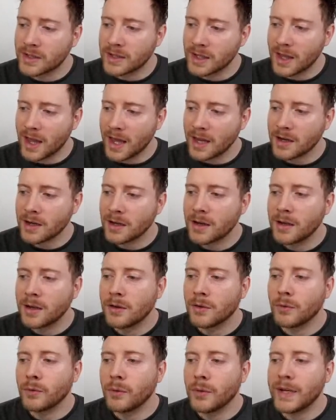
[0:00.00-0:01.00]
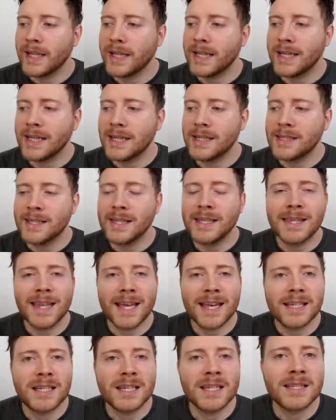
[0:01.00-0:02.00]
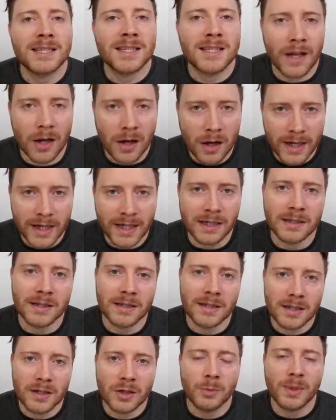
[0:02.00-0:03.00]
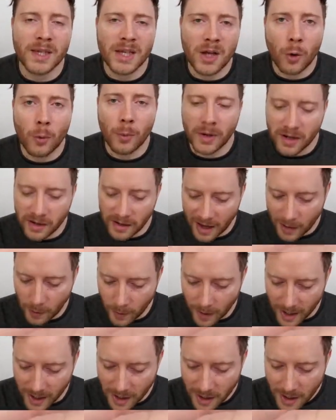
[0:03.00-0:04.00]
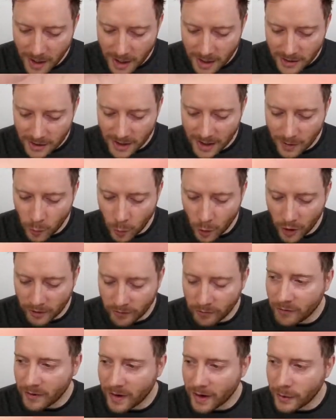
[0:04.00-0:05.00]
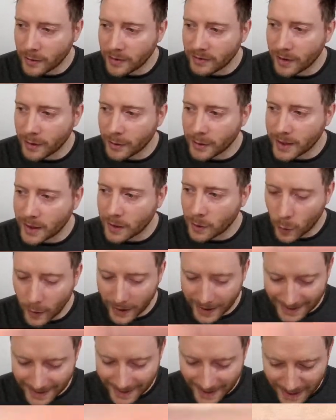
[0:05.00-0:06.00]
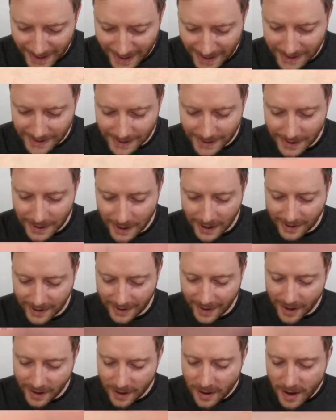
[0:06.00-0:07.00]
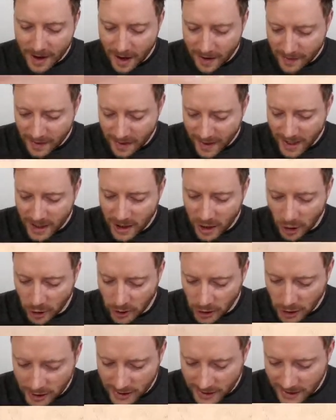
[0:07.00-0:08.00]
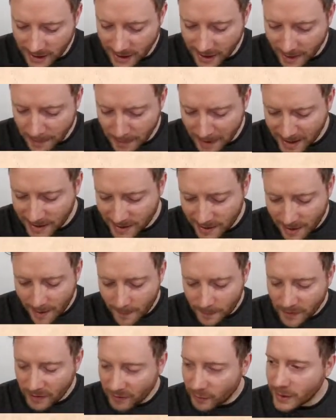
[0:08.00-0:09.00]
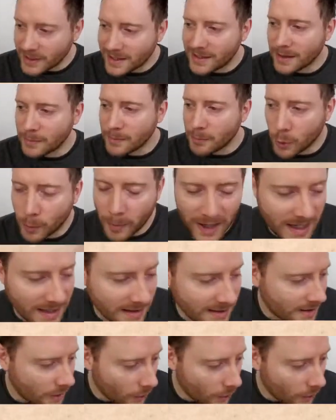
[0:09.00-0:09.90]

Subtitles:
See that? Really easy. They're designed to be opened that way, so they work very, very quickly and easily like that. And then there you go. You can see that makes a very simple piece.